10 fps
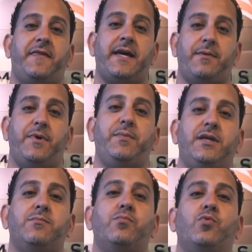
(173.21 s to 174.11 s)
that may
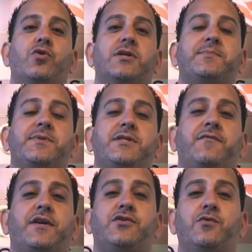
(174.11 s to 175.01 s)
be more
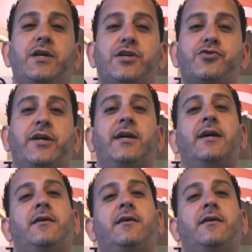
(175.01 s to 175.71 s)
specific to an injury